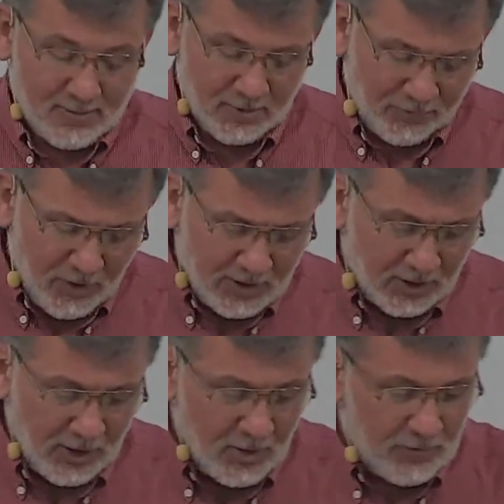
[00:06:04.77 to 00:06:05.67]
Well, it's very
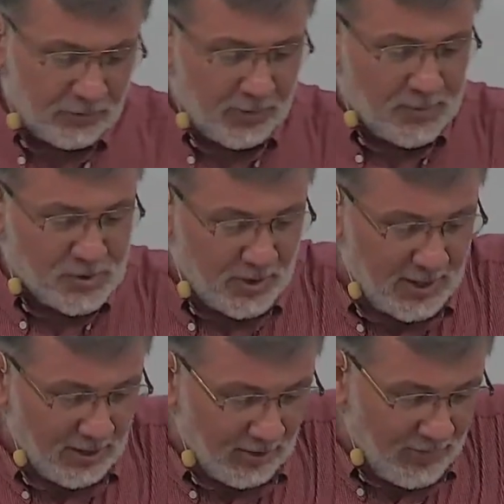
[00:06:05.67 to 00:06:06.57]
clear in Scripture
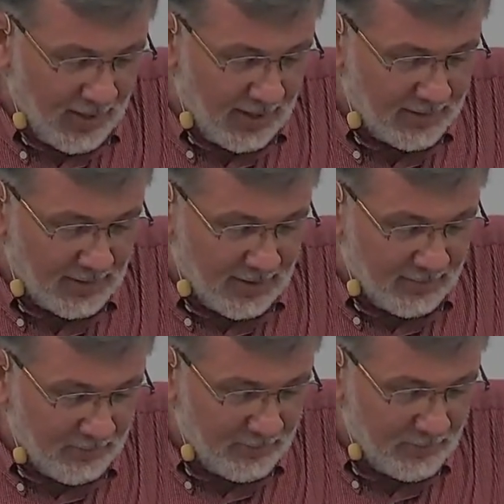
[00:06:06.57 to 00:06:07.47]
here that
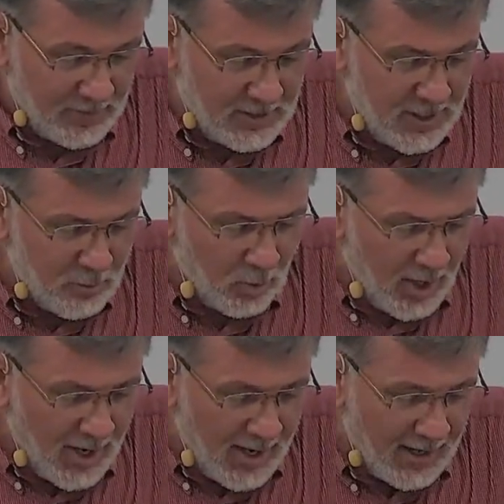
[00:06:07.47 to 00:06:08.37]
um, ye
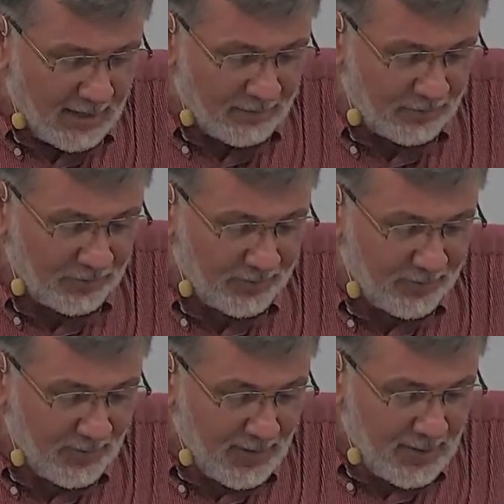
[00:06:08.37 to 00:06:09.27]
wives,
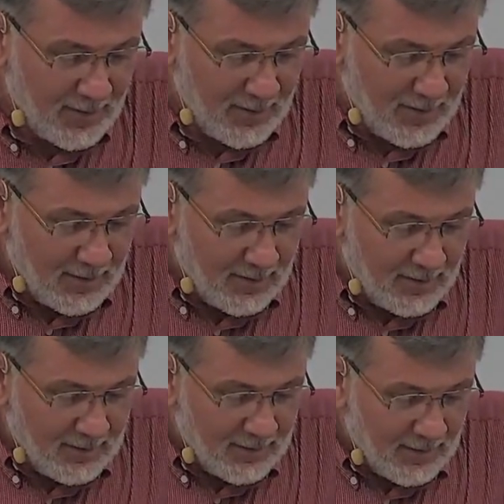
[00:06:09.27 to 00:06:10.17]

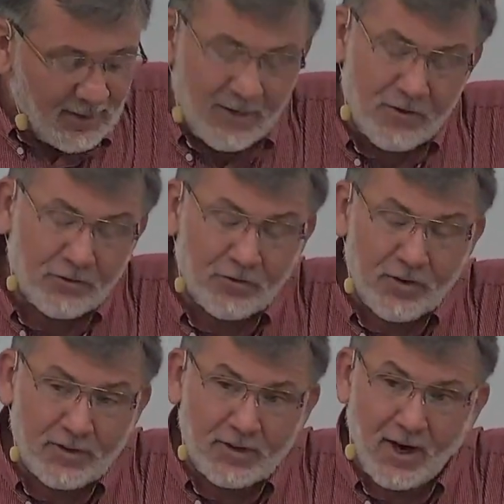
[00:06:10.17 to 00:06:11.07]
and this is
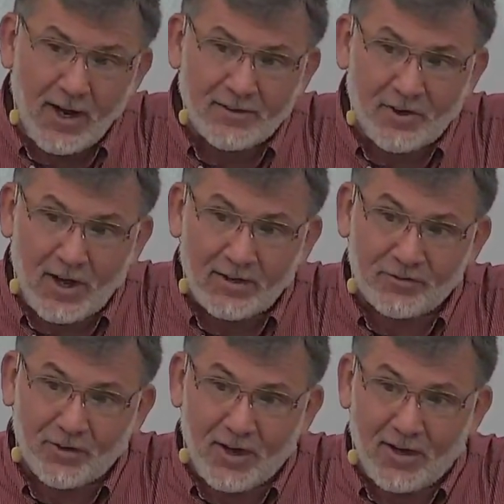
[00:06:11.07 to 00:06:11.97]
in the
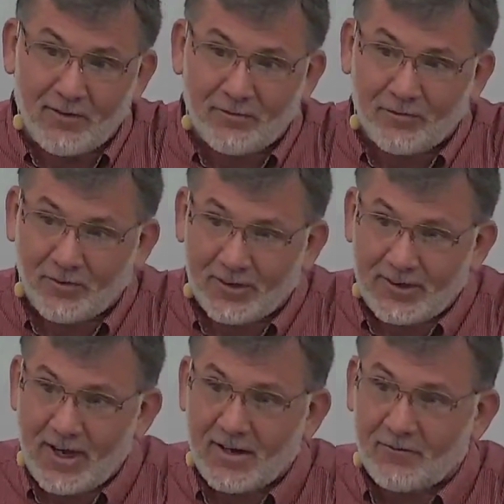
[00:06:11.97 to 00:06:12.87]
context of,
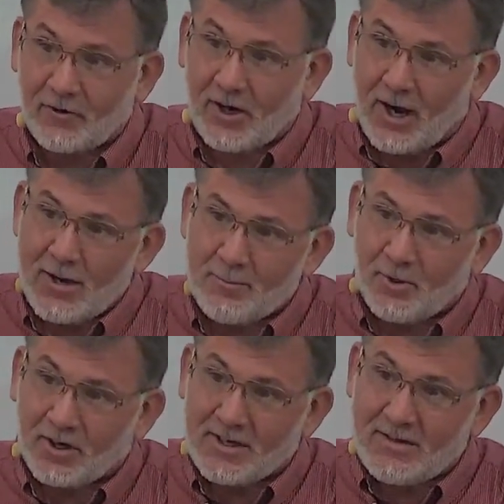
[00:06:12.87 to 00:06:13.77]
again, of an
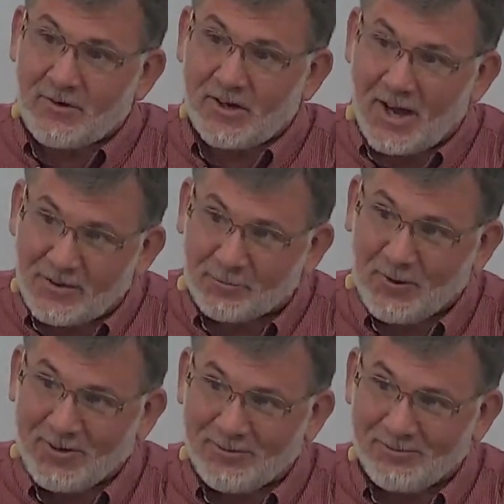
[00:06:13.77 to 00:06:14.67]
unbelieving
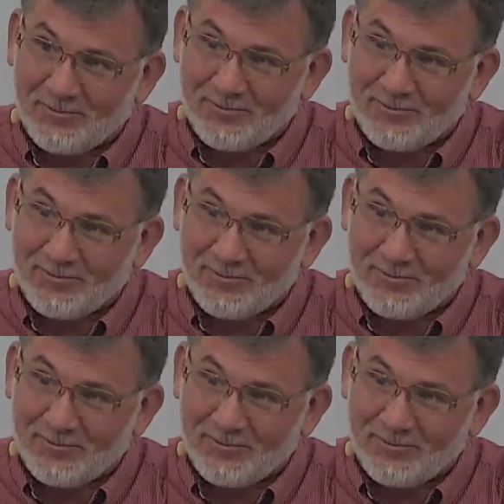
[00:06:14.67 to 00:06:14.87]
husband.